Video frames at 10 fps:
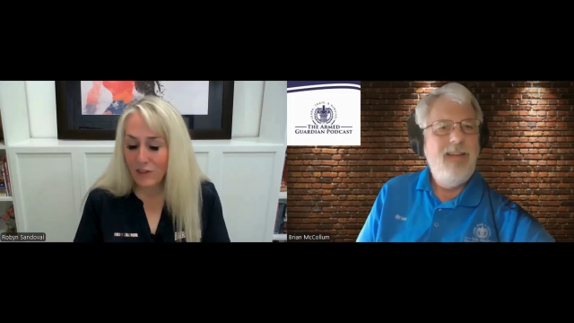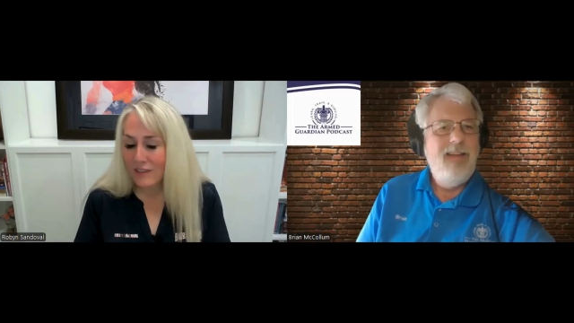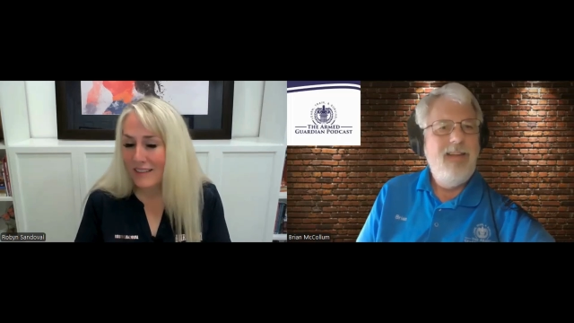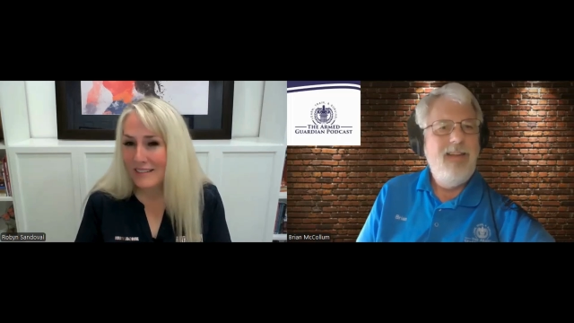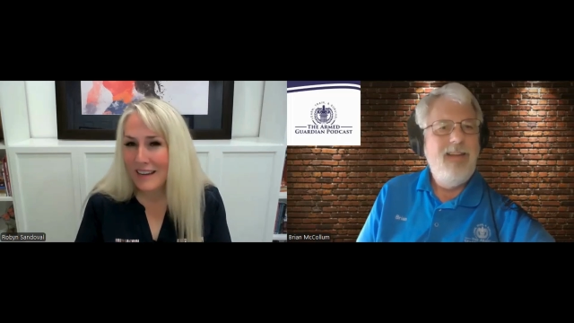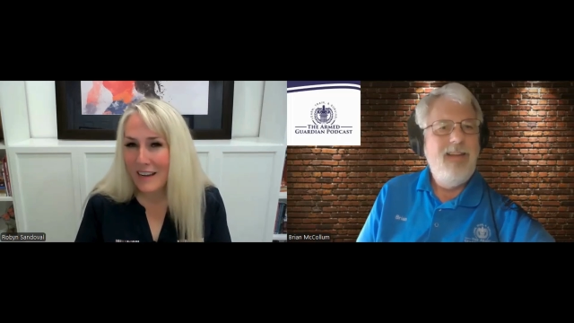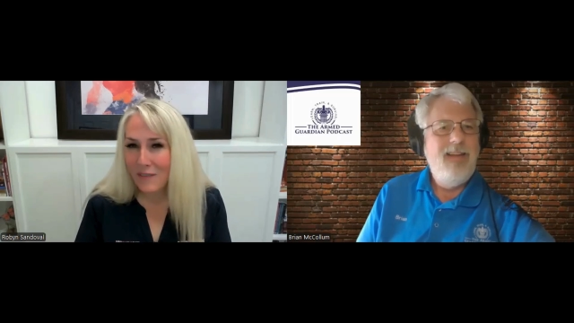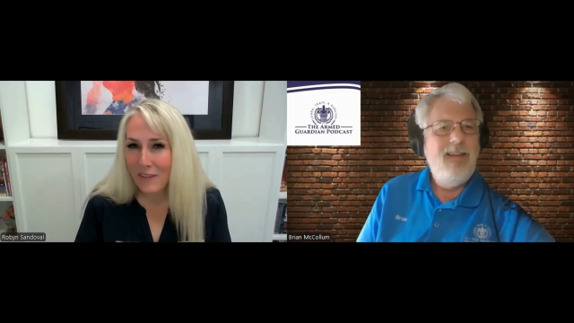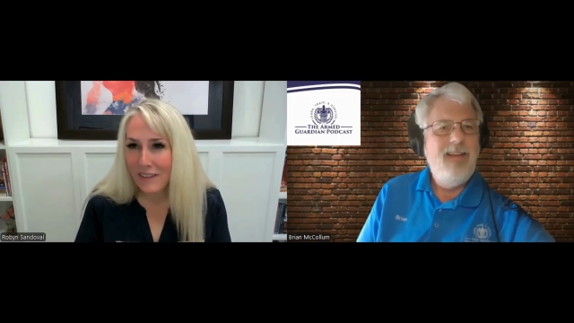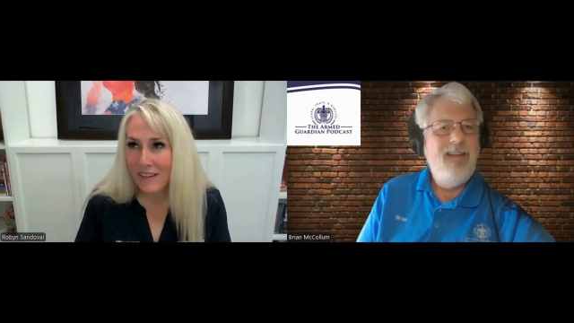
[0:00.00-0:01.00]
Speaker 1: actually that's
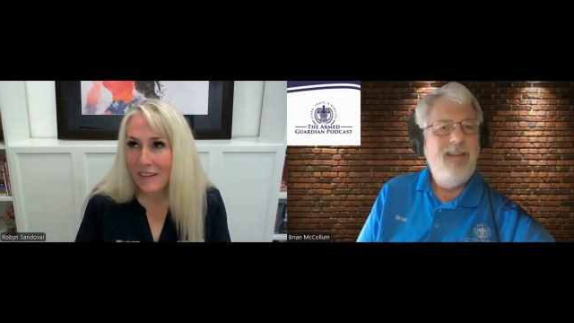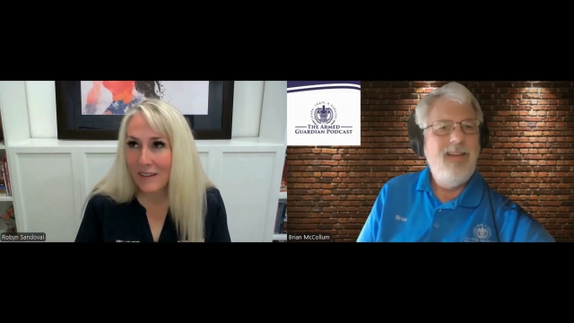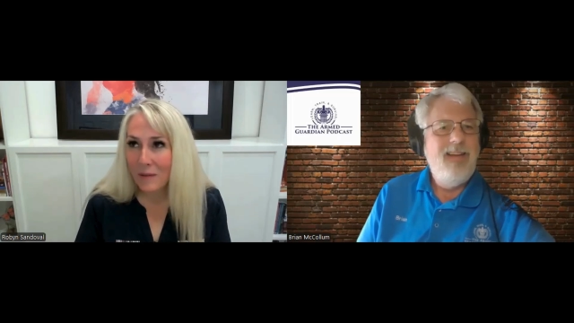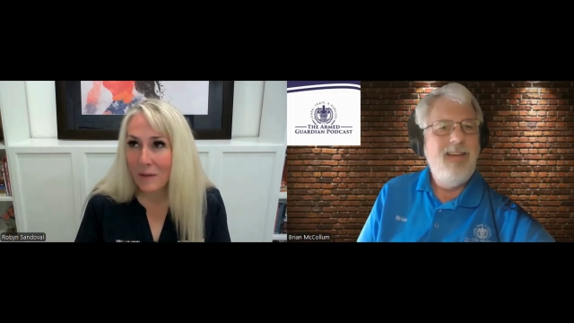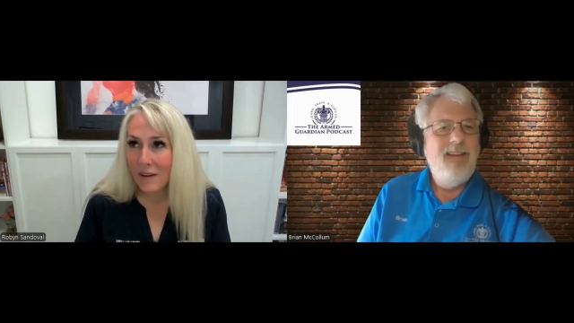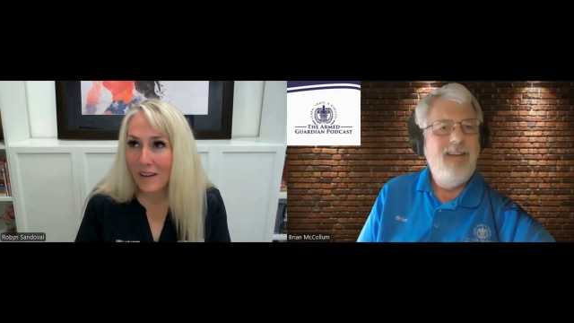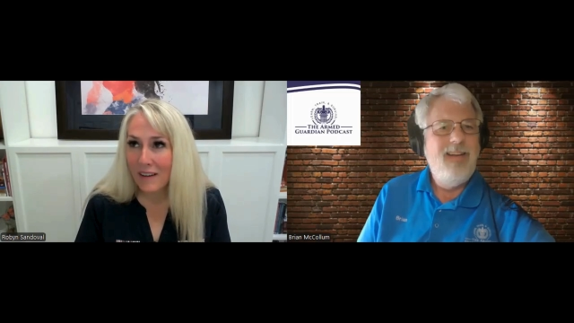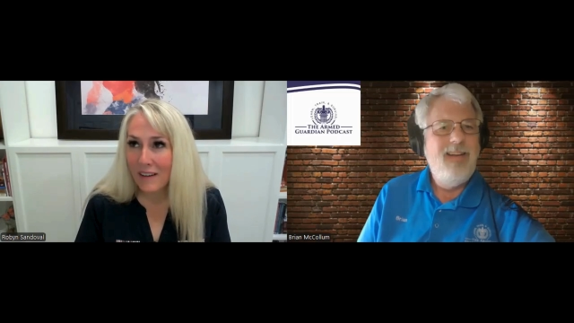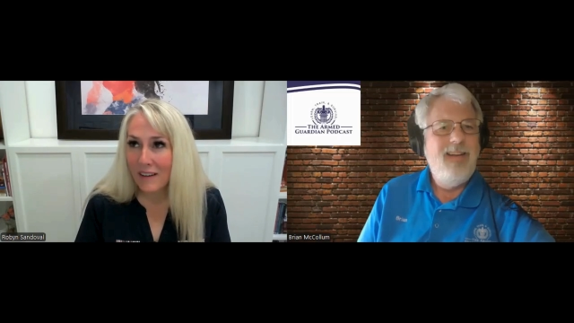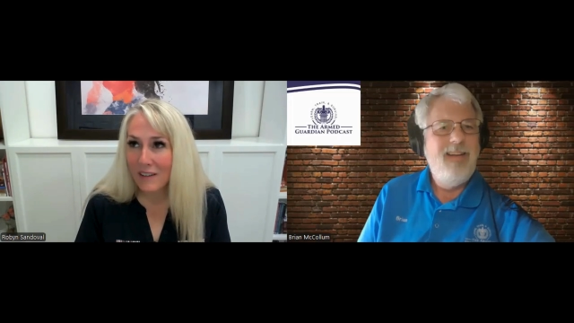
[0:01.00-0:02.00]
kind of a, a
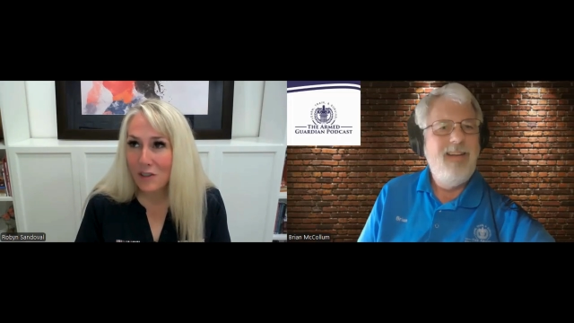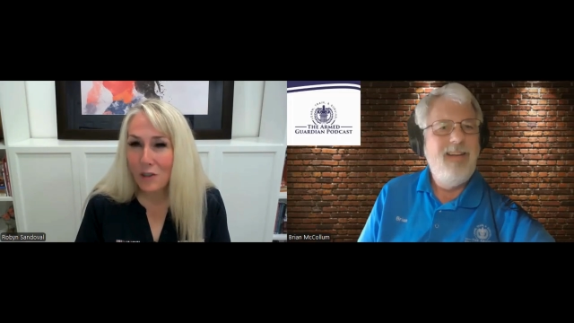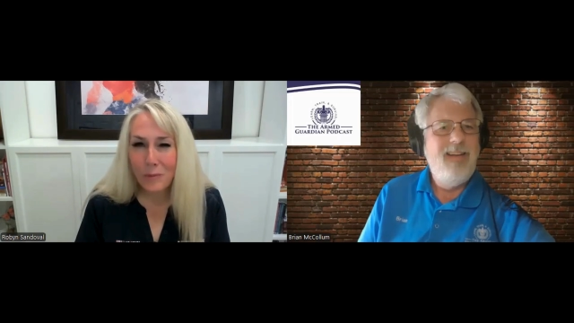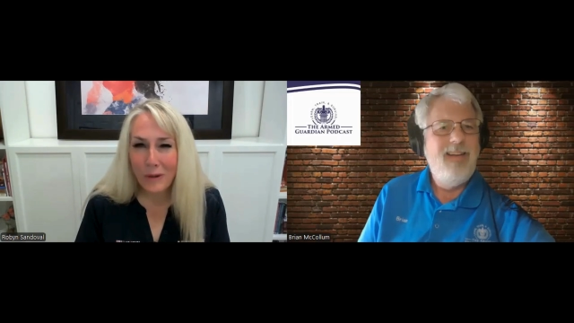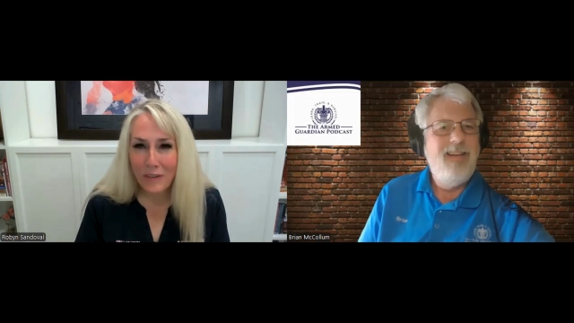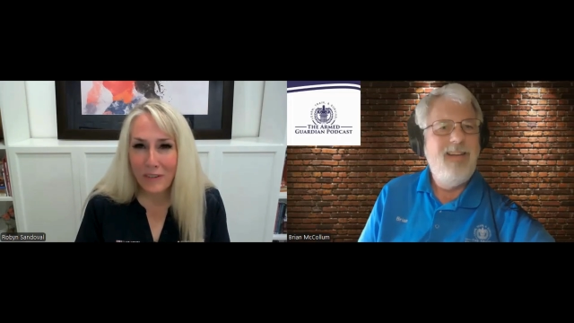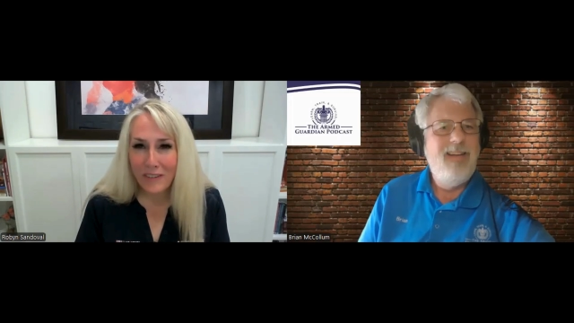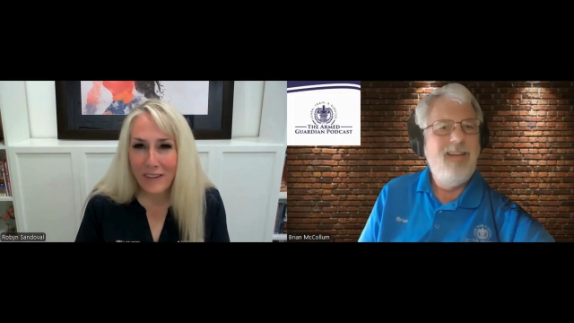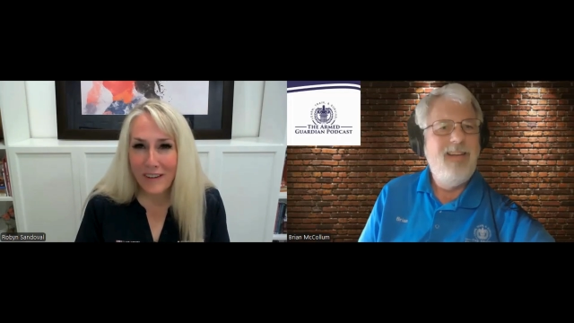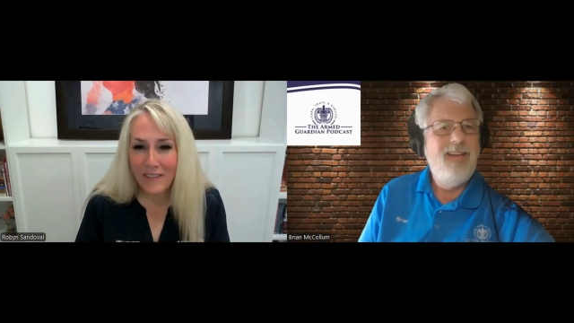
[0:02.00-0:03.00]
too brief
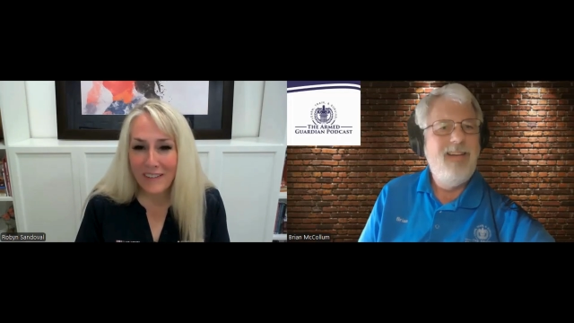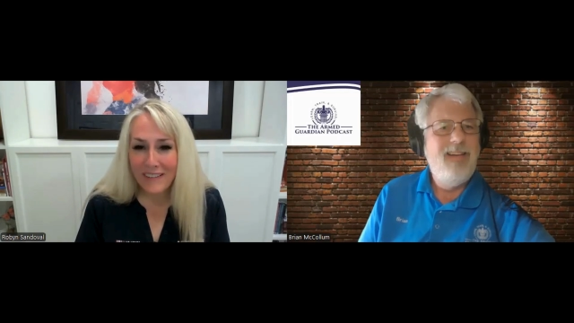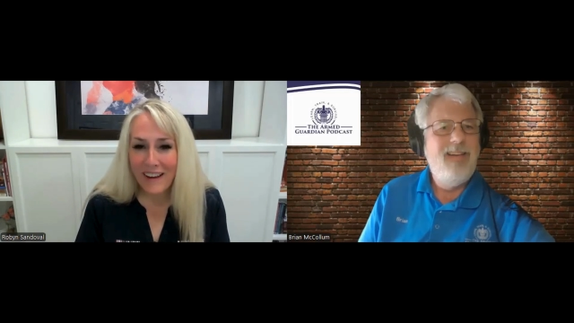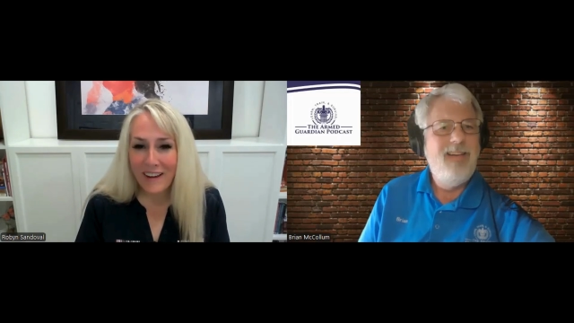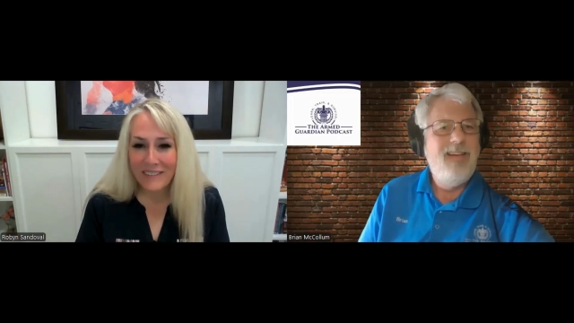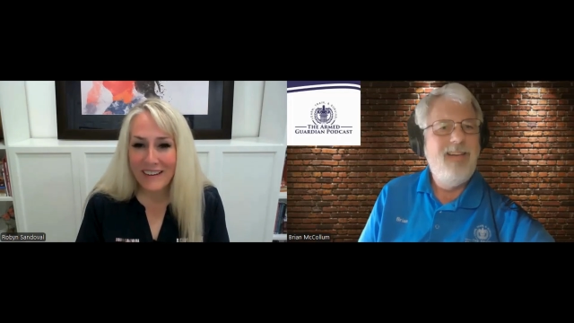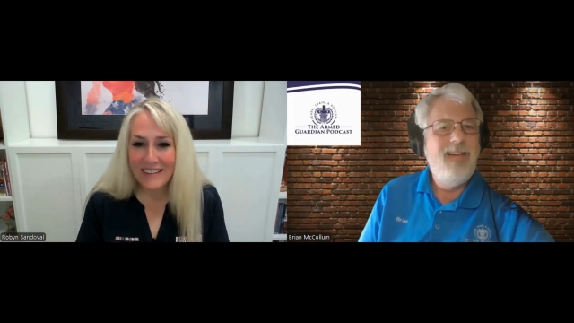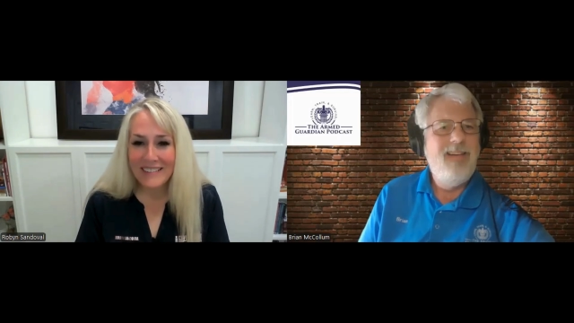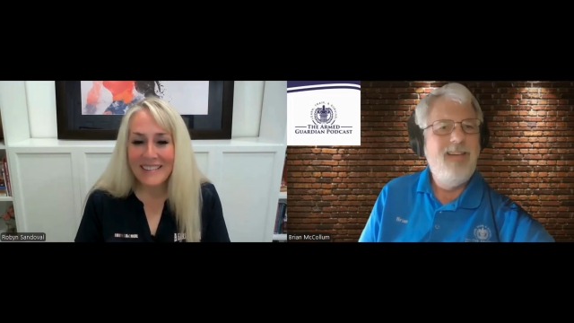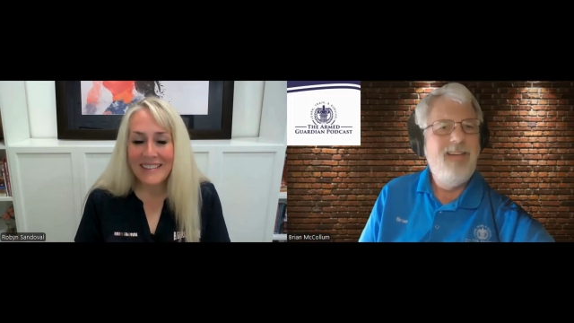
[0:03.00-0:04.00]
of an
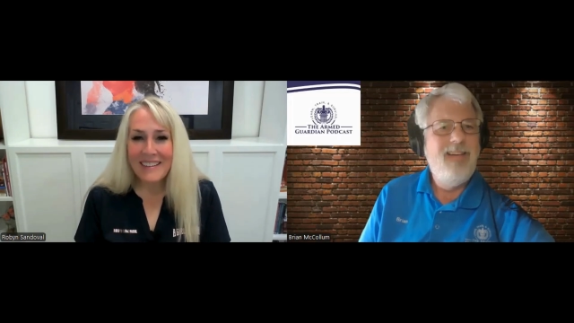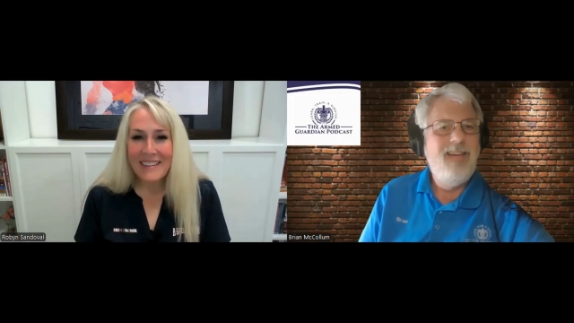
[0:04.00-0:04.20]
outline.